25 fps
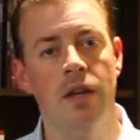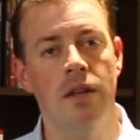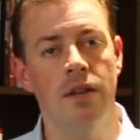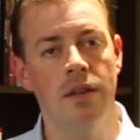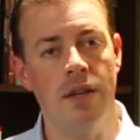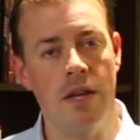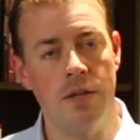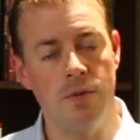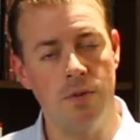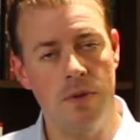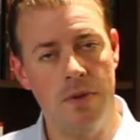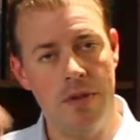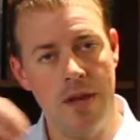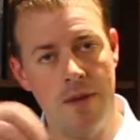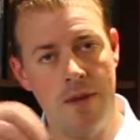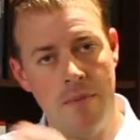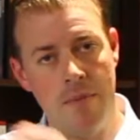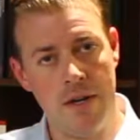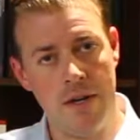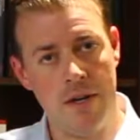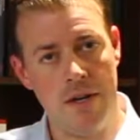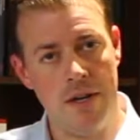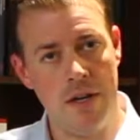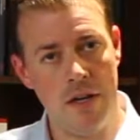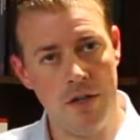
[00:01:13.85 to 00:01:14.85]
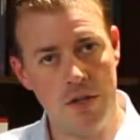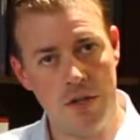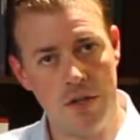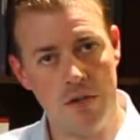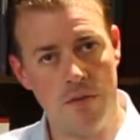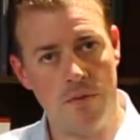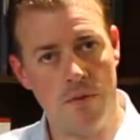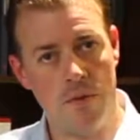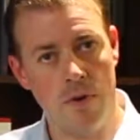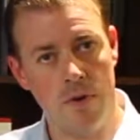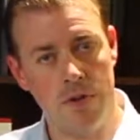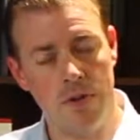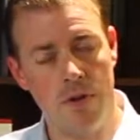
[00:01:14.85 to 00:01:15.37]
That's what that medication is
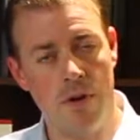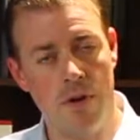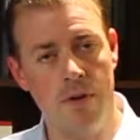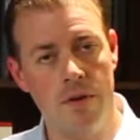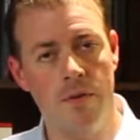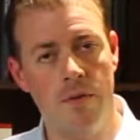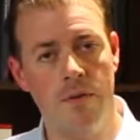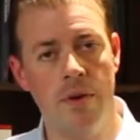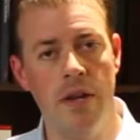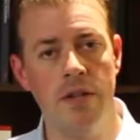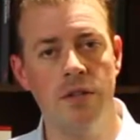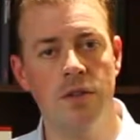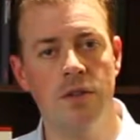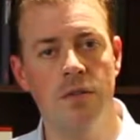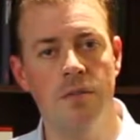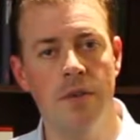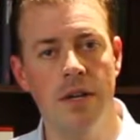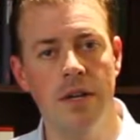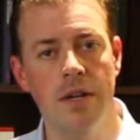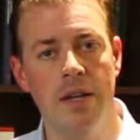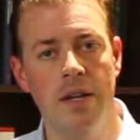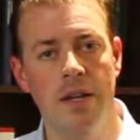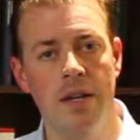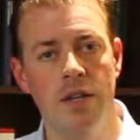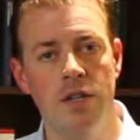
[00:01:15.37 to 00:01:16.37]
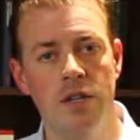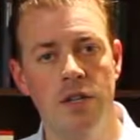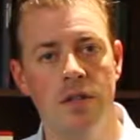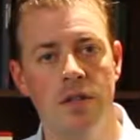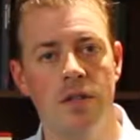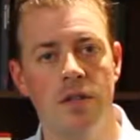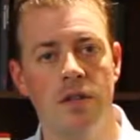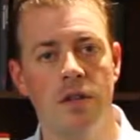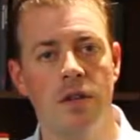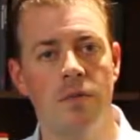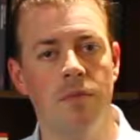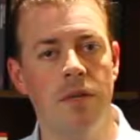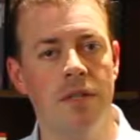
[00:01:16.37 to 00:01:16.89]
for. It's called a rescue medication.
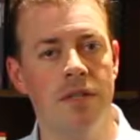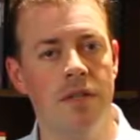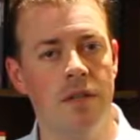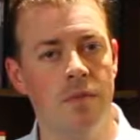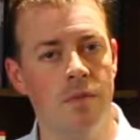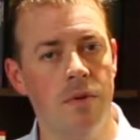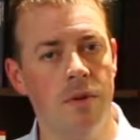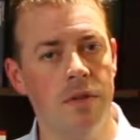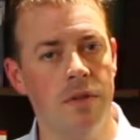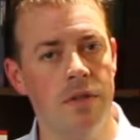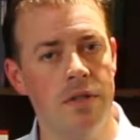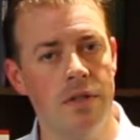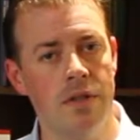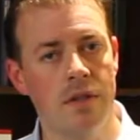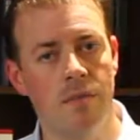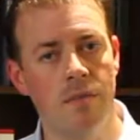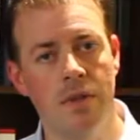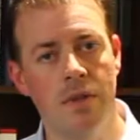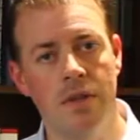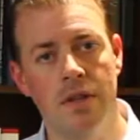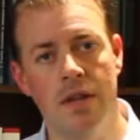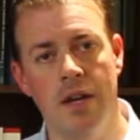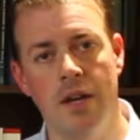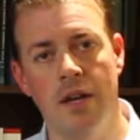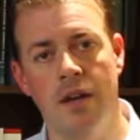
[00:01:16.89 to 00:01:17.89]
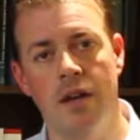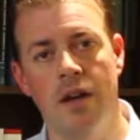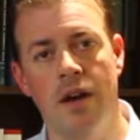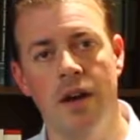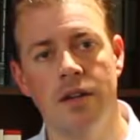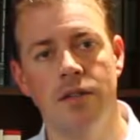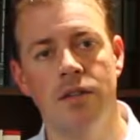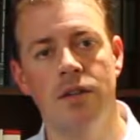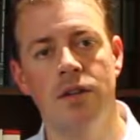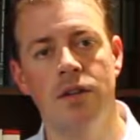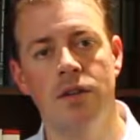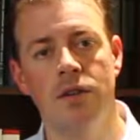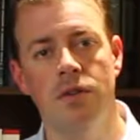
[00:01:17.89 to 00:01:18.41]
It's going to be typically something like an
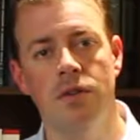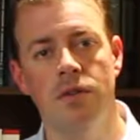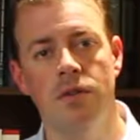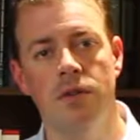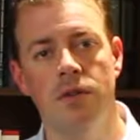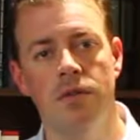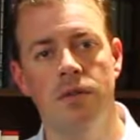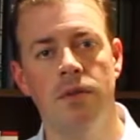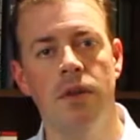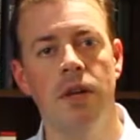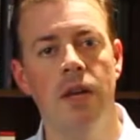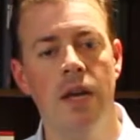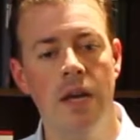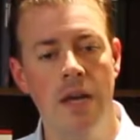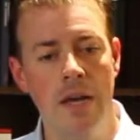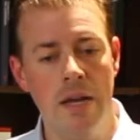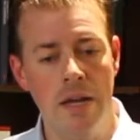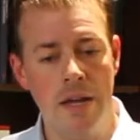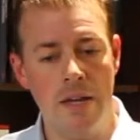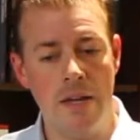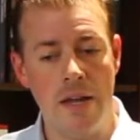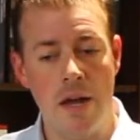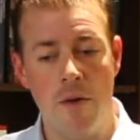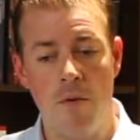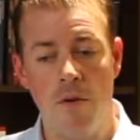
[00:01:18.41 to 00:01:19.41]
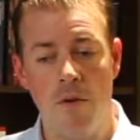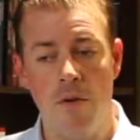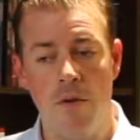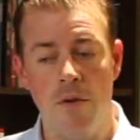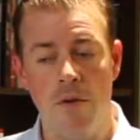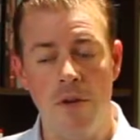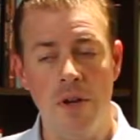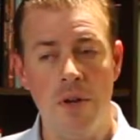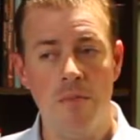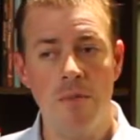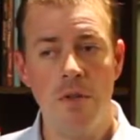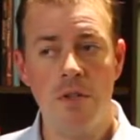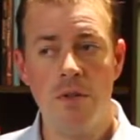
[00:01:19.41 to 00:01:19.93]
oxycodone, and that will go
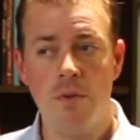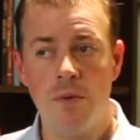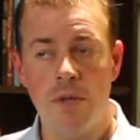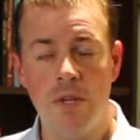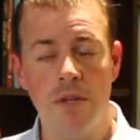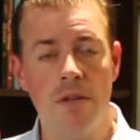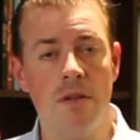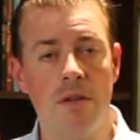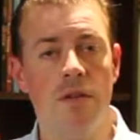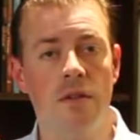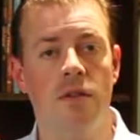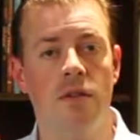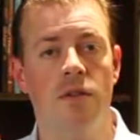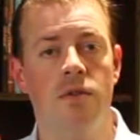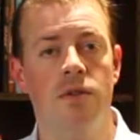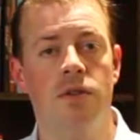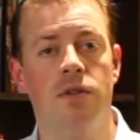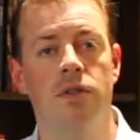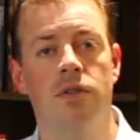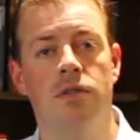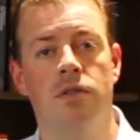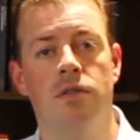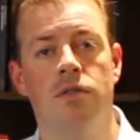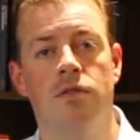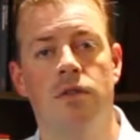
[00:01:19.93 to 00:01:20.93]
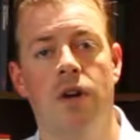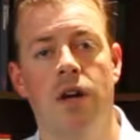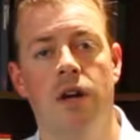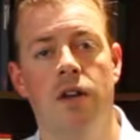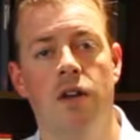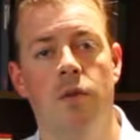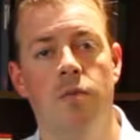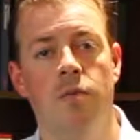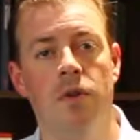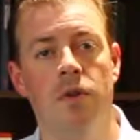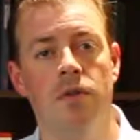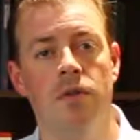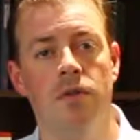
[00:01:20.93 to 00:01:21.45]
in between the doses to try and
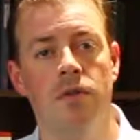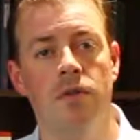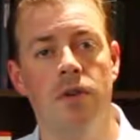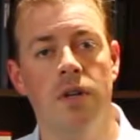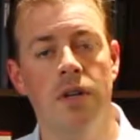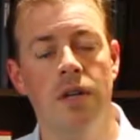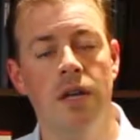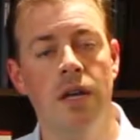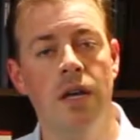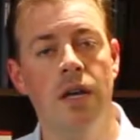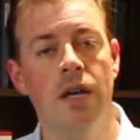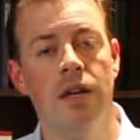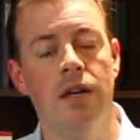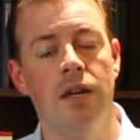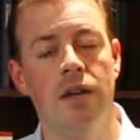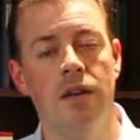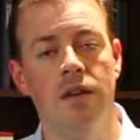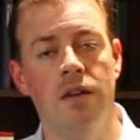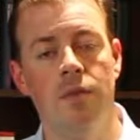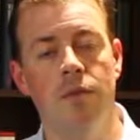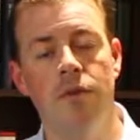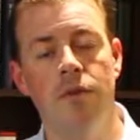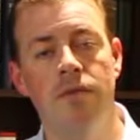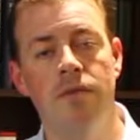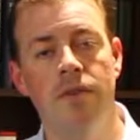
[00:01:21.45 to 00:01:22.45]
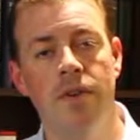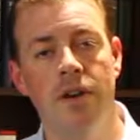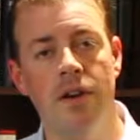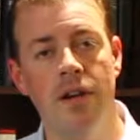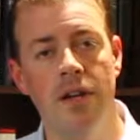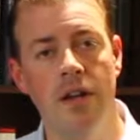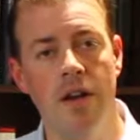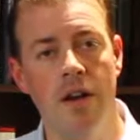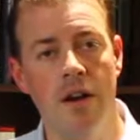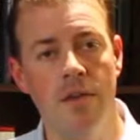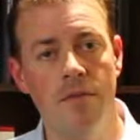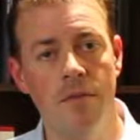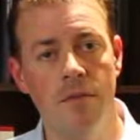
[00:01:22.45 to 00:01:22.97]
help you through it. And you need to be very
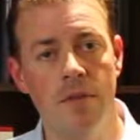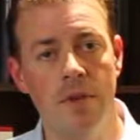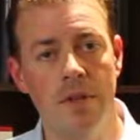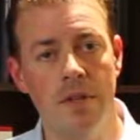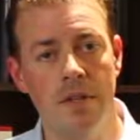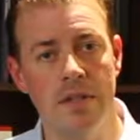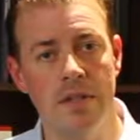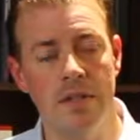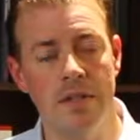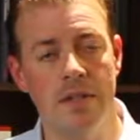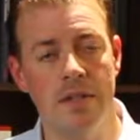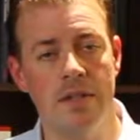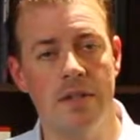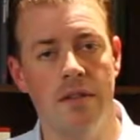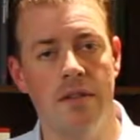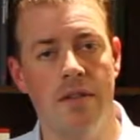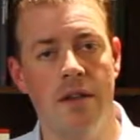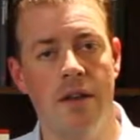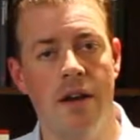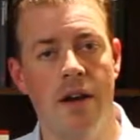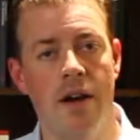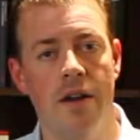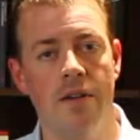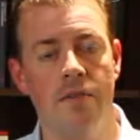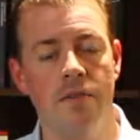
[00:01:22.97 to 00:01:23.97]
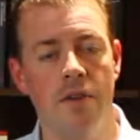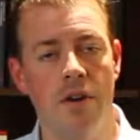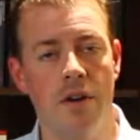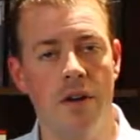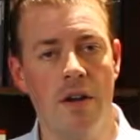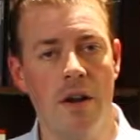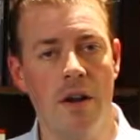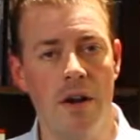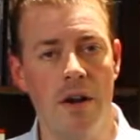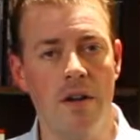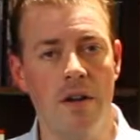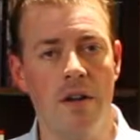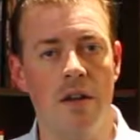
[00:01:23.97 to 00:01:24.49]
careful with this. That's a lot of
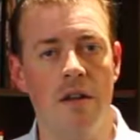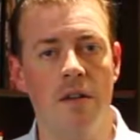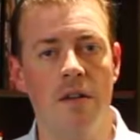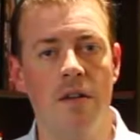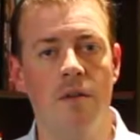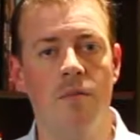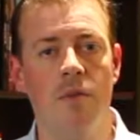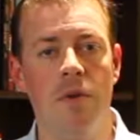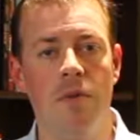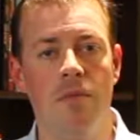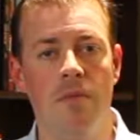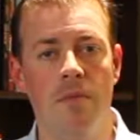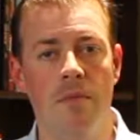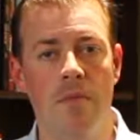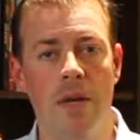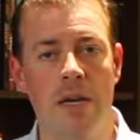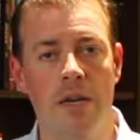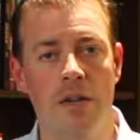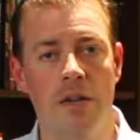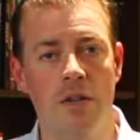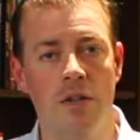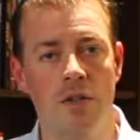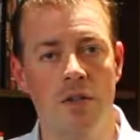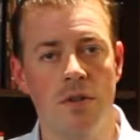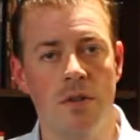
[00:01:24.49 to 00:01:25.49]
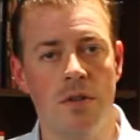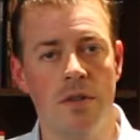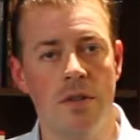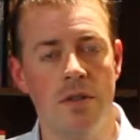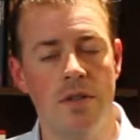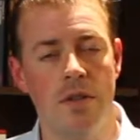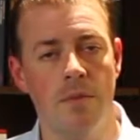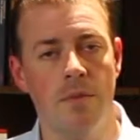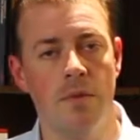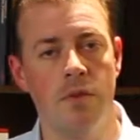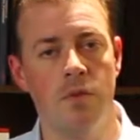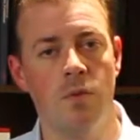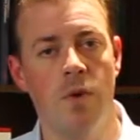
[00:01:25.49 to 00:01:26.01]
narcotic, and you need to be making sure that
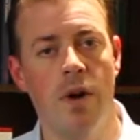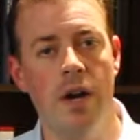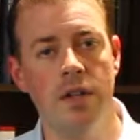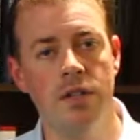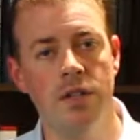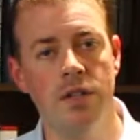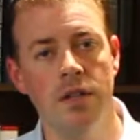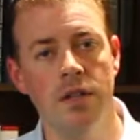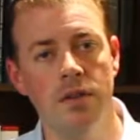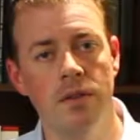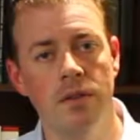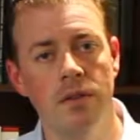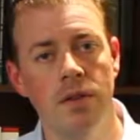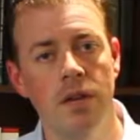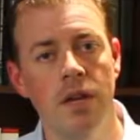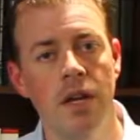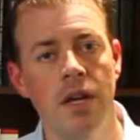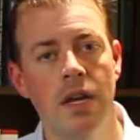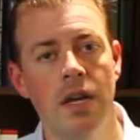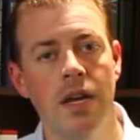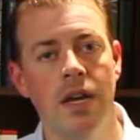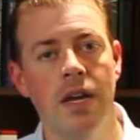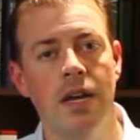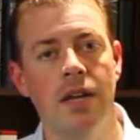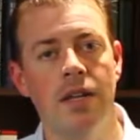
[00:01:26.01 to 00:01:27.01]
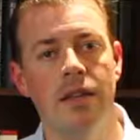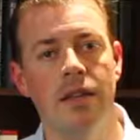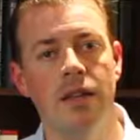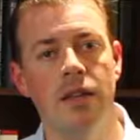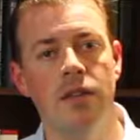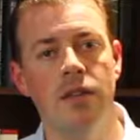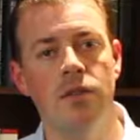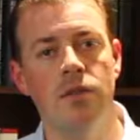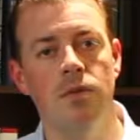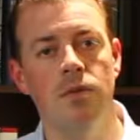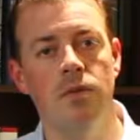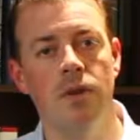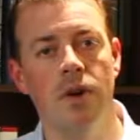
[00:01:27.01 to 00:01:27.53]
someone's watching you and
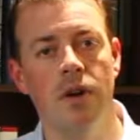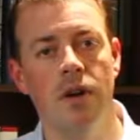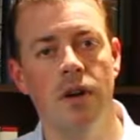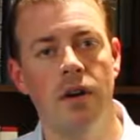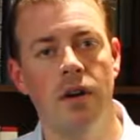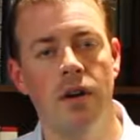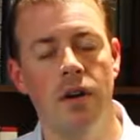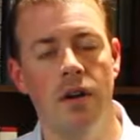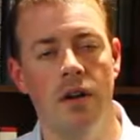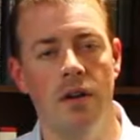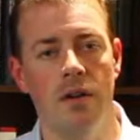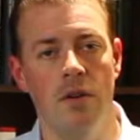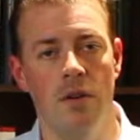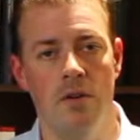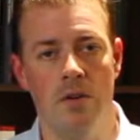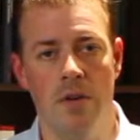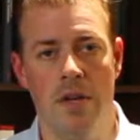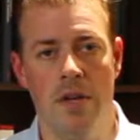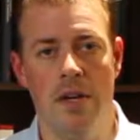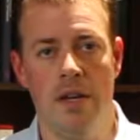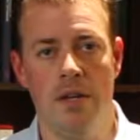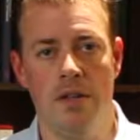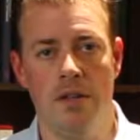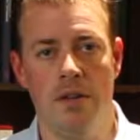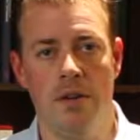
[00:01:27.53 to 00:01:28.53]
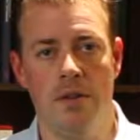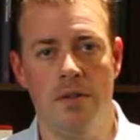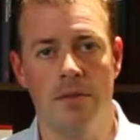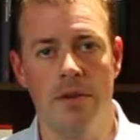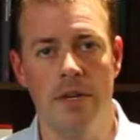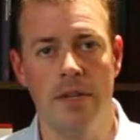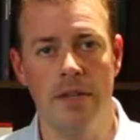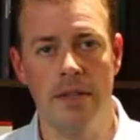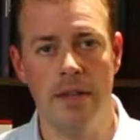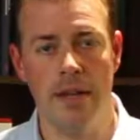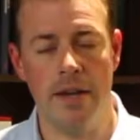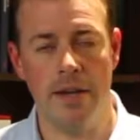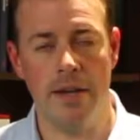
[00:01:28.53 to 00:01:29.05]
that you are okay
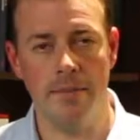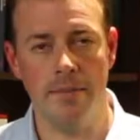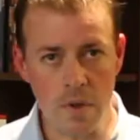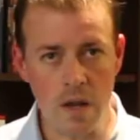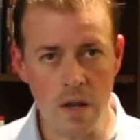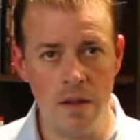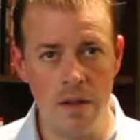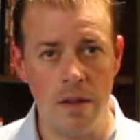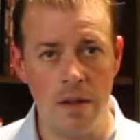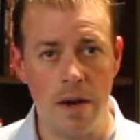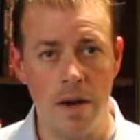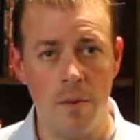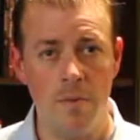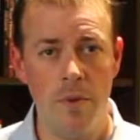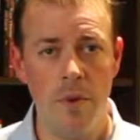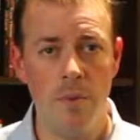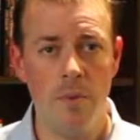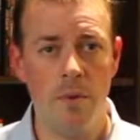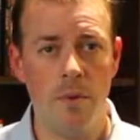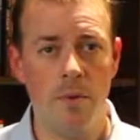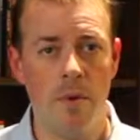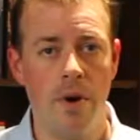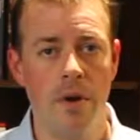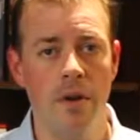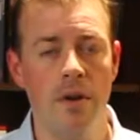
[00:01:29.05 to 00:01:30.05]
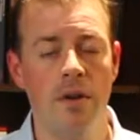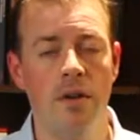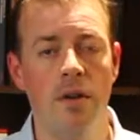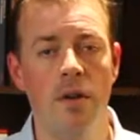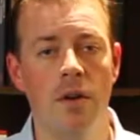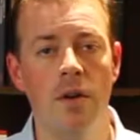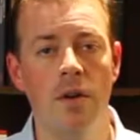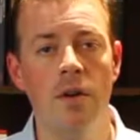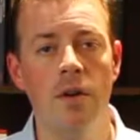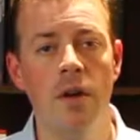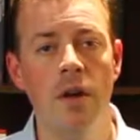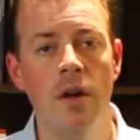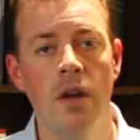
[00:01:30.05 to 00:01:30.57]
tolerating that. A lot of people want to
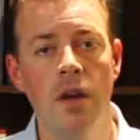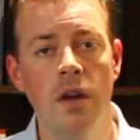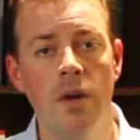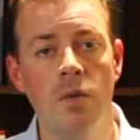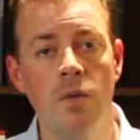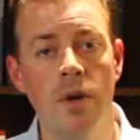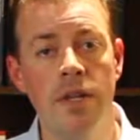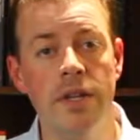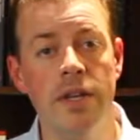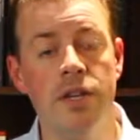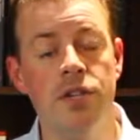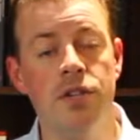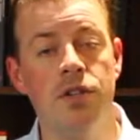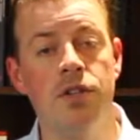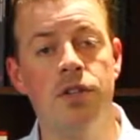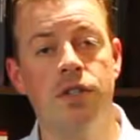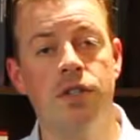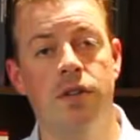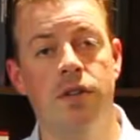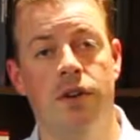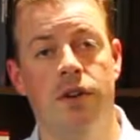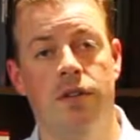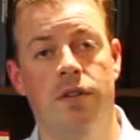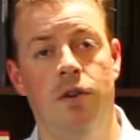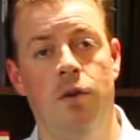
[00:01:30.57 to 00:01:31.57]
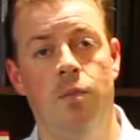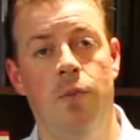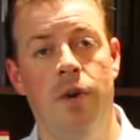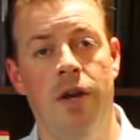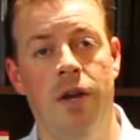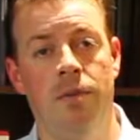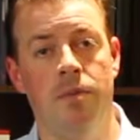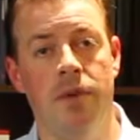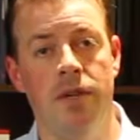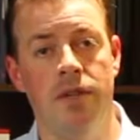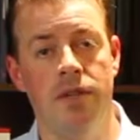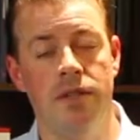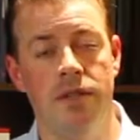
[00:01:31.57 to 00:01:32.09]
know when they should start their
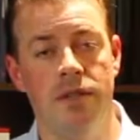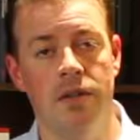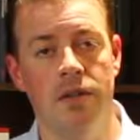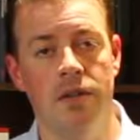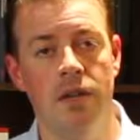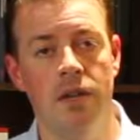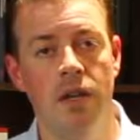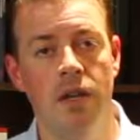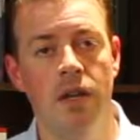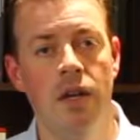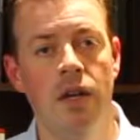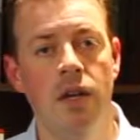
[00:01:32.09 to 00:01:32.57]
pain medicine.